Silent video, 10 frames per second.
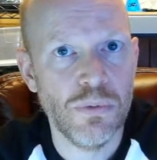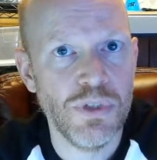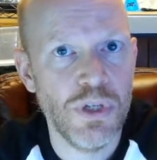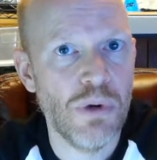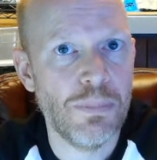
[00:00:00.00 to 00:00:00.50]

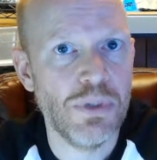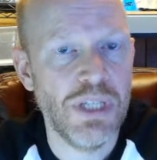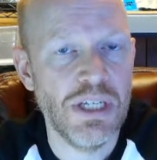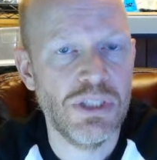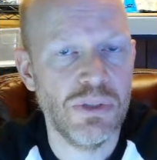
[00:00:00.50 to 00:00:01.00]
your
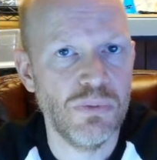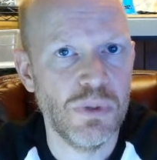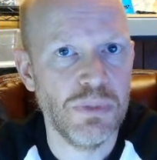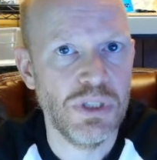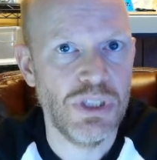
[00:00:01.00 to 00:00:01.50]
reputation will
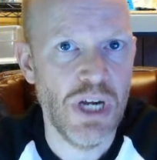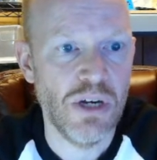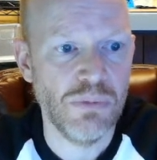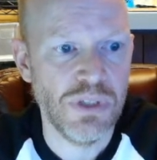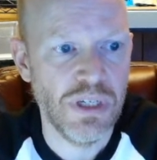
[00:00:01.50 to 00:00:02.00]
be
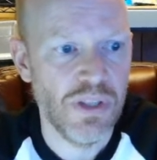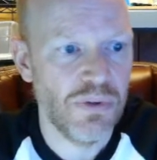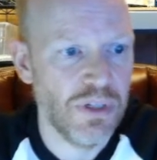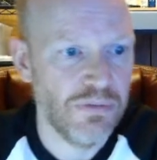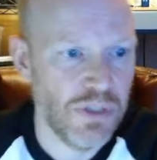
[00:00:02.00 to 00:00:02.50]
shared with another
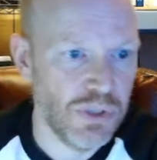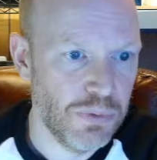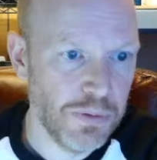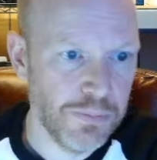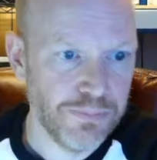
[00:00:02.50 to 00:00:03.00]
individual.